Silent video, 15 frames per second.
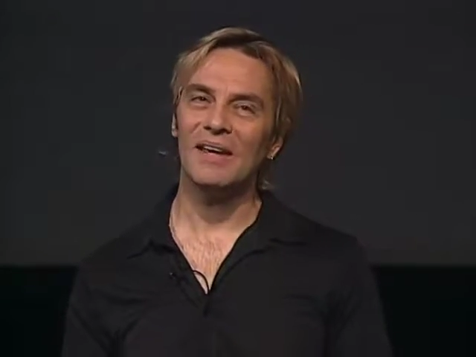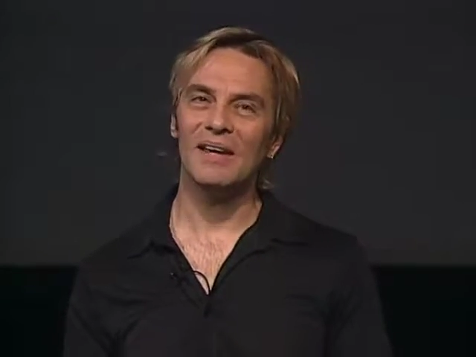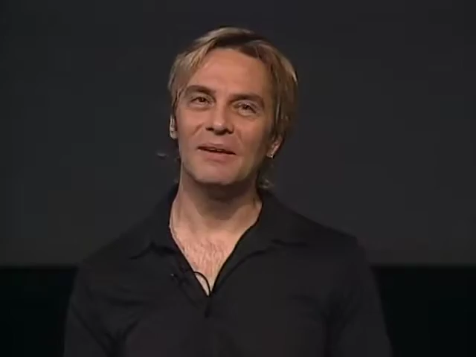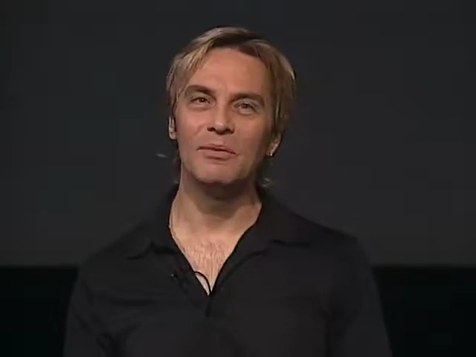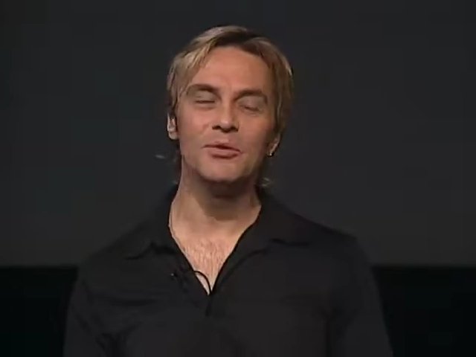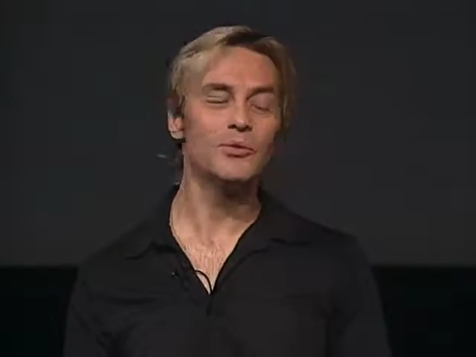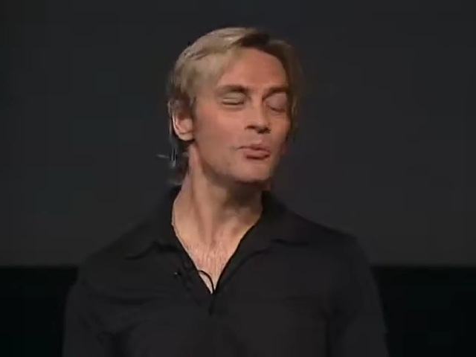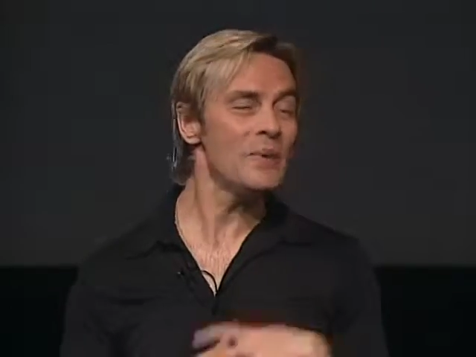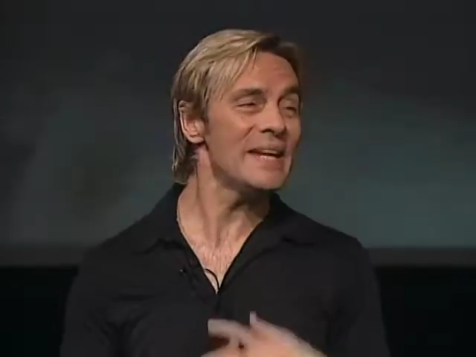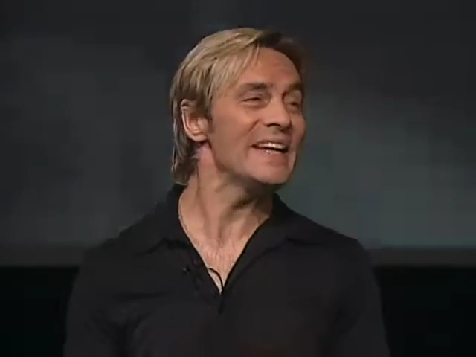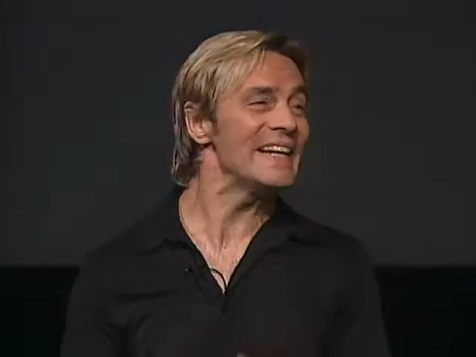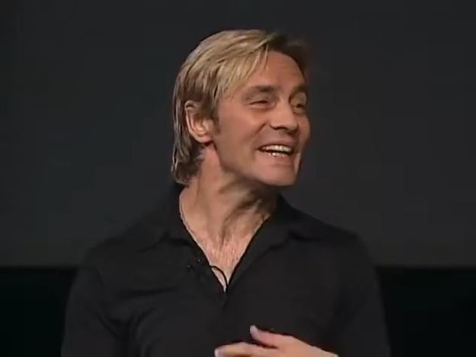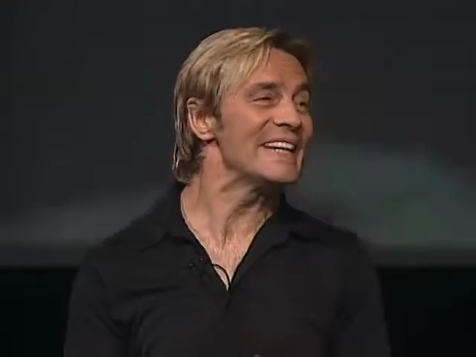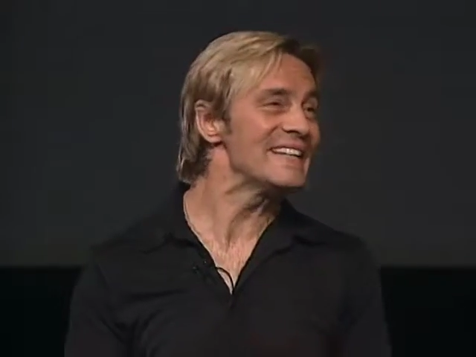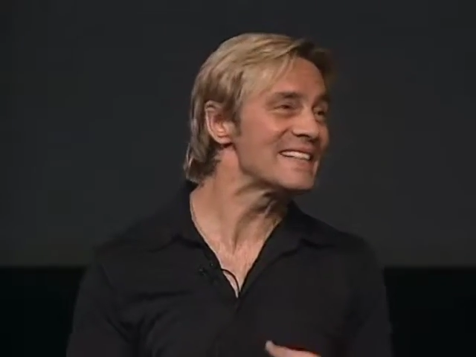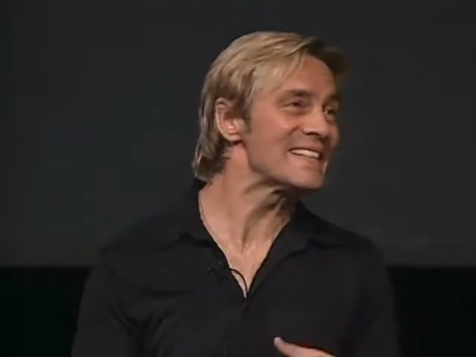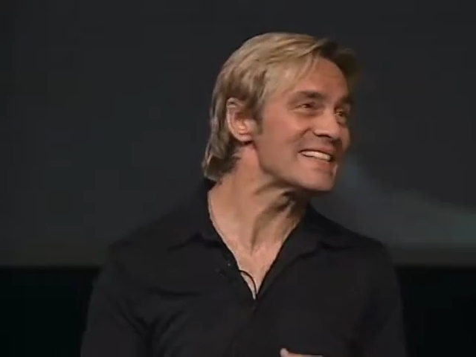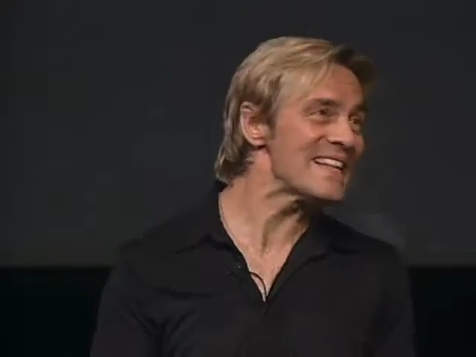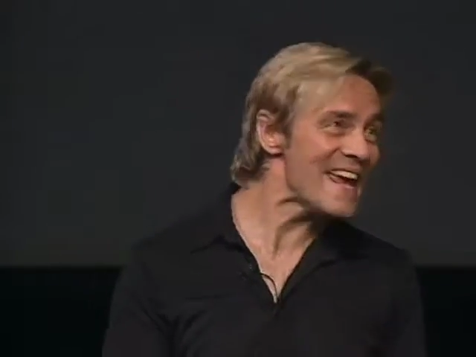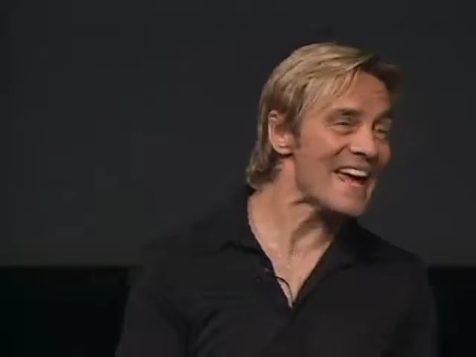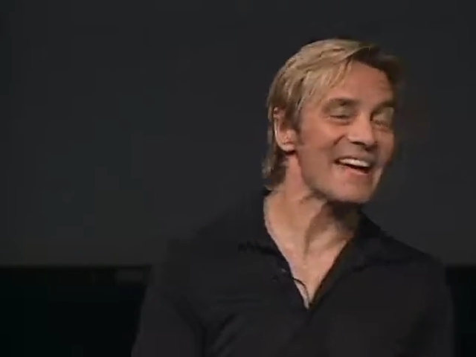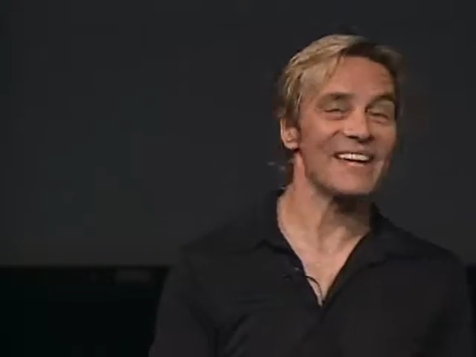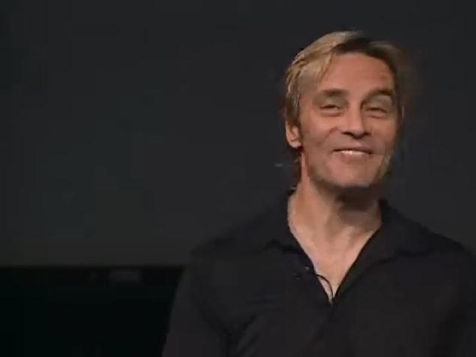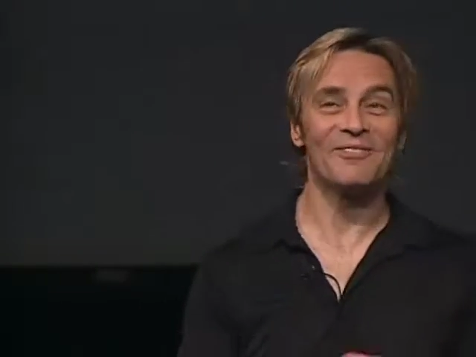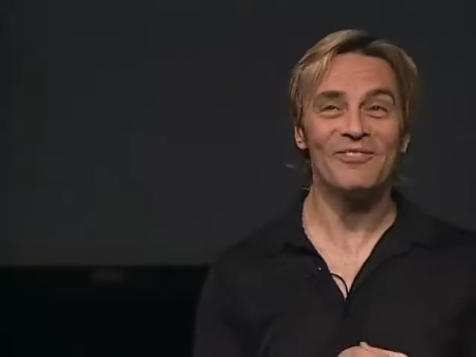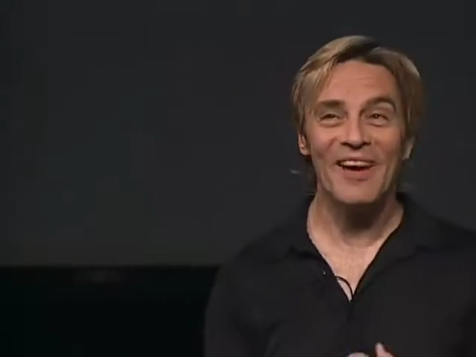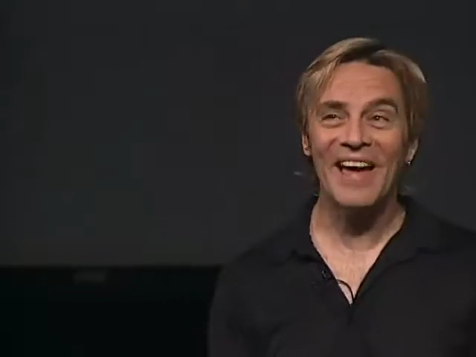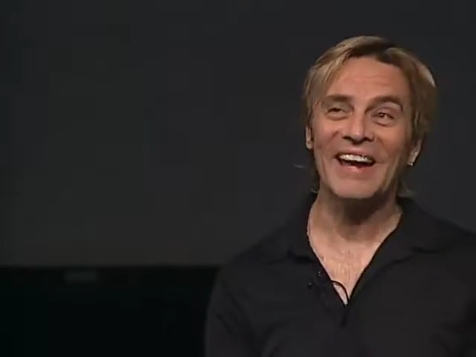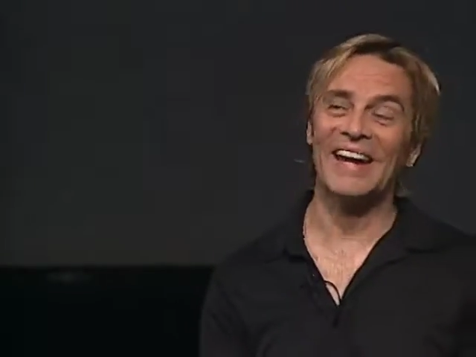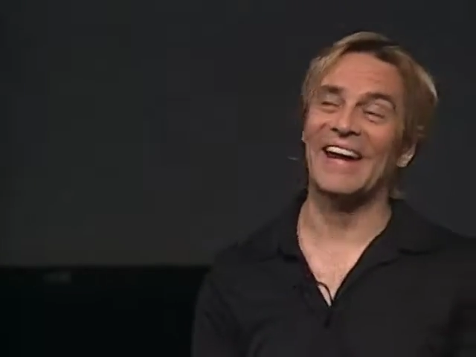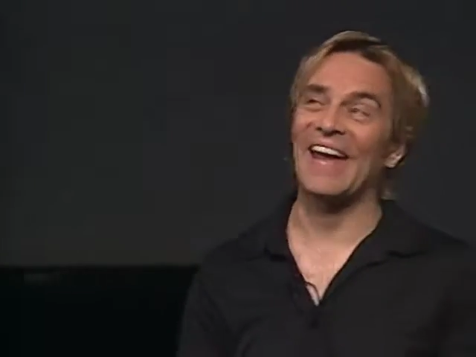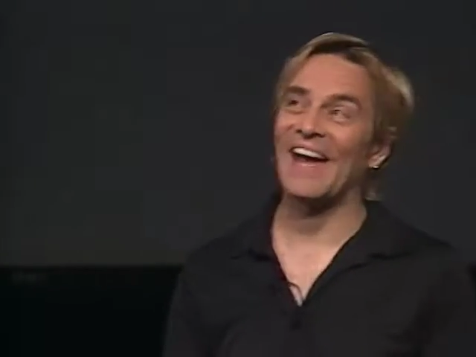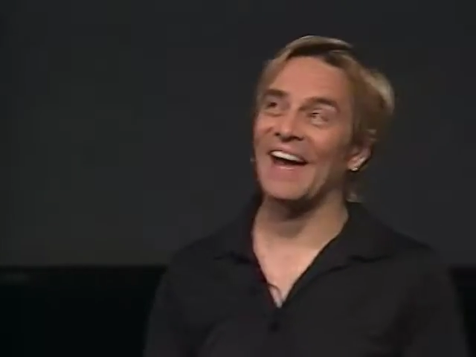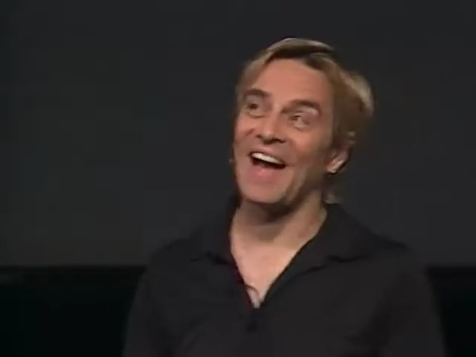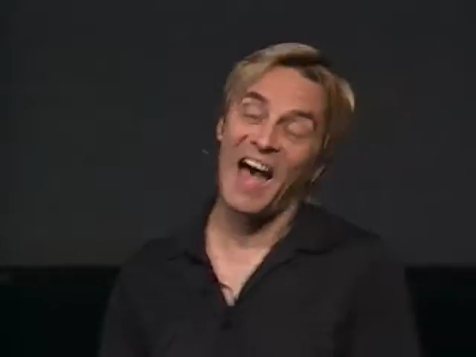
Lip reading: it was really sick and funny,